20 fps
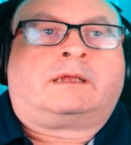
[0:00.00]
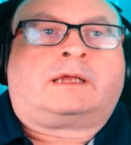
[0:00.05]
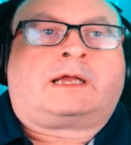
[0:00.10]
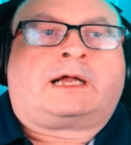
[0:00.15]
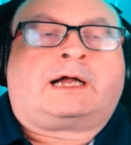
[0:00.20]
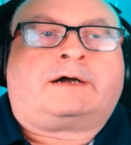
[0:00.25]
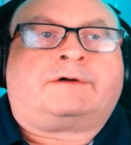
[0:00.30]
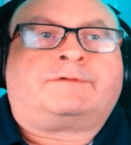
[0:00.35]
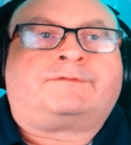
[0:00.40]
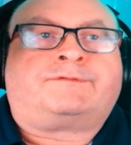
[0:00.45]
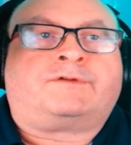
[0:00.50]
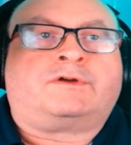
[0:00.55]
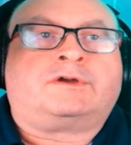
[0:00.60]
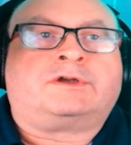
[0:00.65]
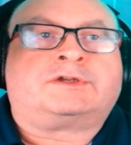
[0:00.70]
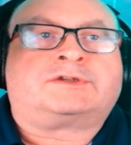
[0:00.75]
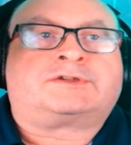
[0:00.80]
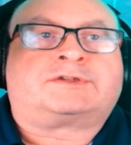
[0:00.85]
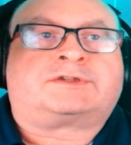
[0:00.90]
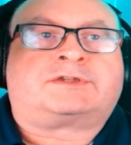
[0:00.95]
Our
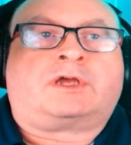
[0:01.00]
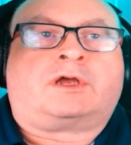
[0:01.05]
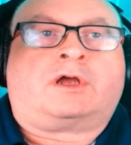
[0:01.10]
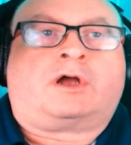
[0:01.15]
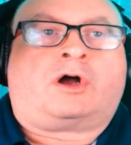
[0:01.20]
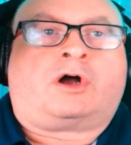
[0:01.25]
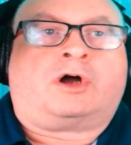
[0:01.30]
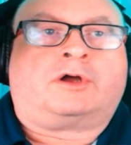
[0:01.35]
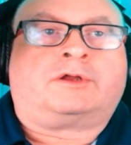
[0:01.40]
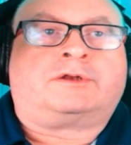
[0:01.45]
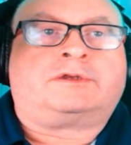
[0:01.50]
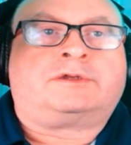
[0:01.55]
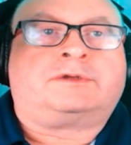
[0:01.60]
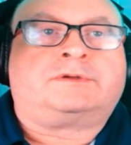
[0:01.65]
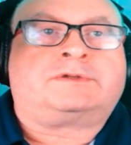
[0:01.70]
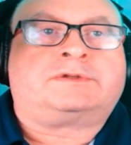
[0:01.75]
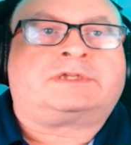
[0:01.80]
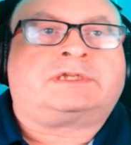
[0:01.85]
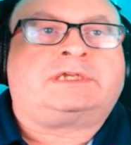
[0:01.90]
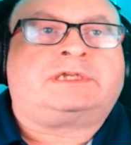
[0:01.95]
first hot
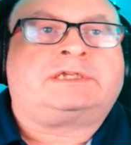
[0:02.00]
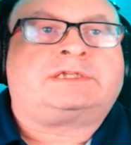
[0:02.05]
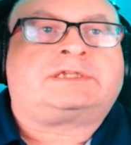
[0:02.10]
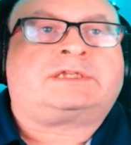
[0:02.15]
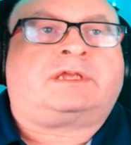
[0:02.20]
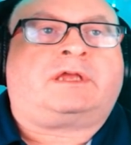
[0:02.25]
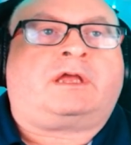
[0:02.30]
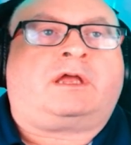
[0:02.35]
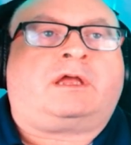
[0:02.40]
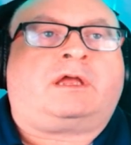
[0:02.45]
news is